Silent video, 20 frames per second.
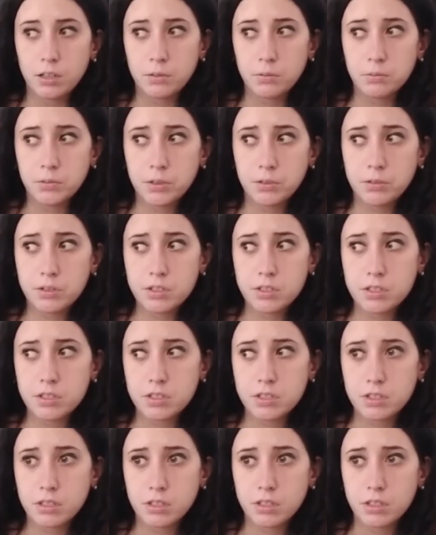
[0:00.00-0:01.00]
There
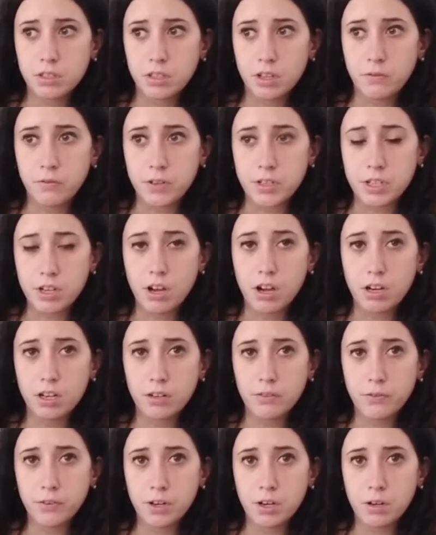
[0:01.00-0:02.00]
was a
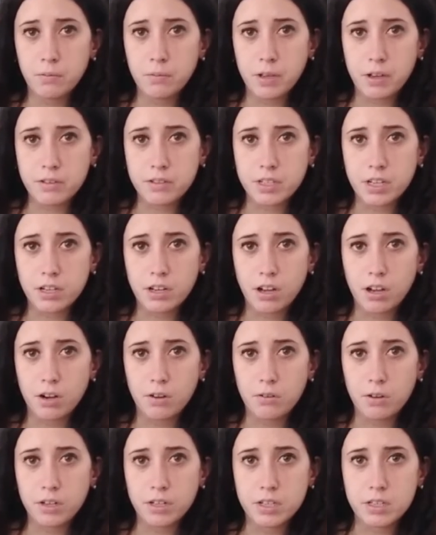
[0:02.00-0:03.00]
photographer, but that was kind of
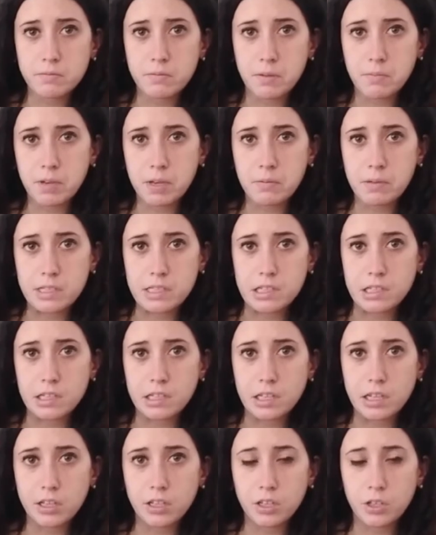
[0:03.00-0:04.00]
awkward because my baby's in the
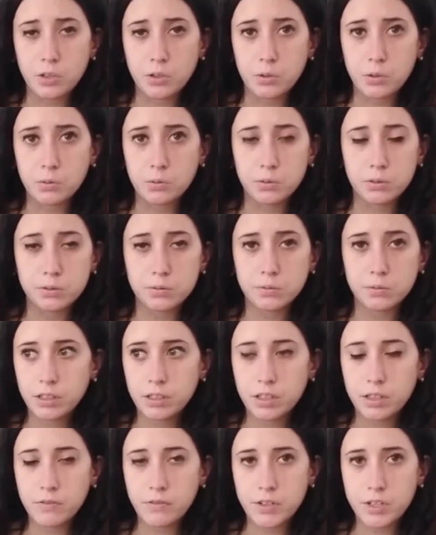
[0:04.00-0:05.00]
NICU. And
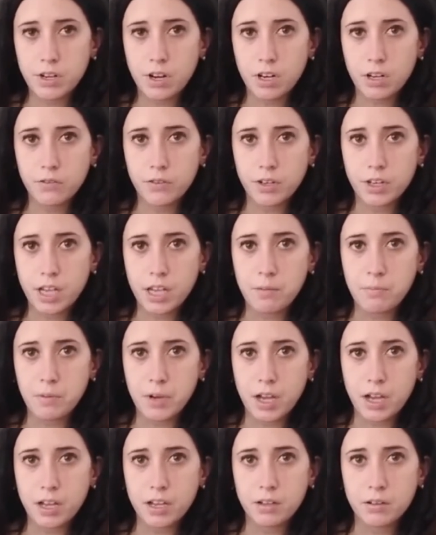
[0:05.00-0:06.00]
the photographer came
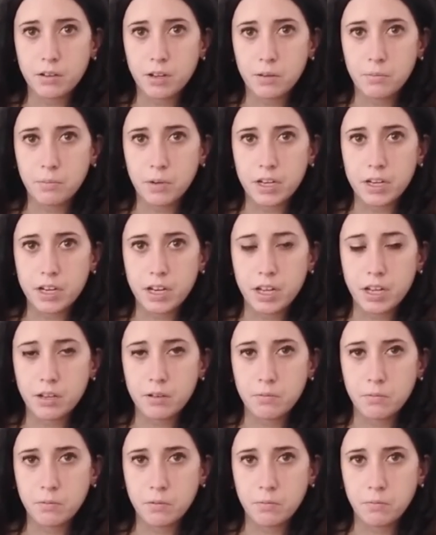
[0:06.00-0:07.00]
by on Monday
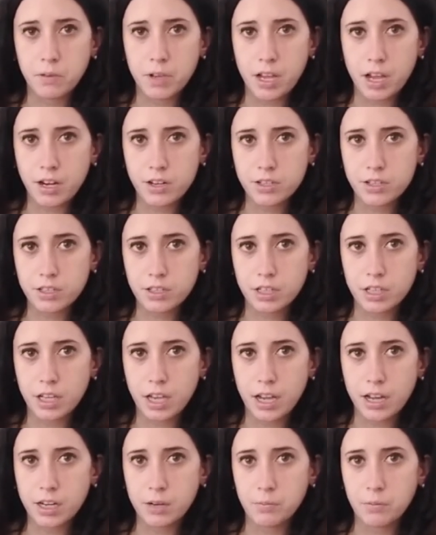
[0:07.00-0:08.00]
when we actually
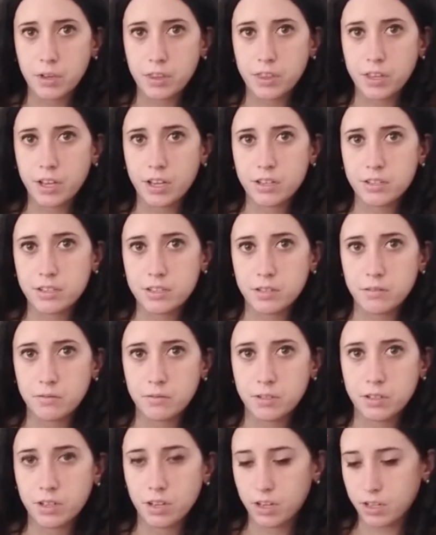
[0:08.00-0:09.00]
had him with us and
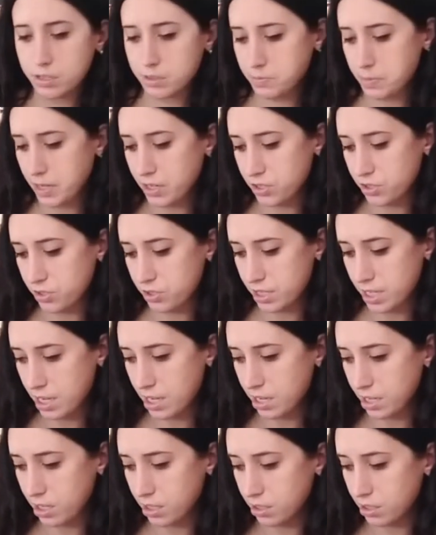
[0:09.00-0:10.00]
got his pictures
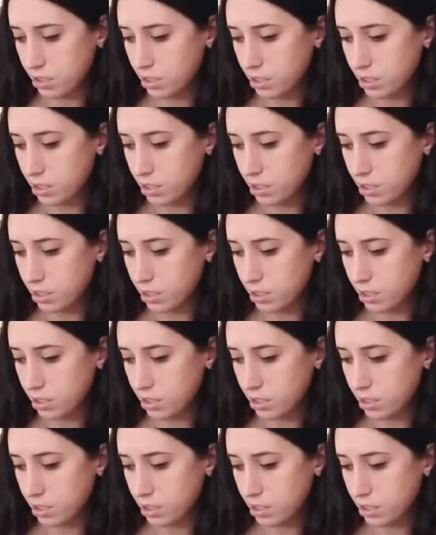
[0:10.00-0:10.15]
taken.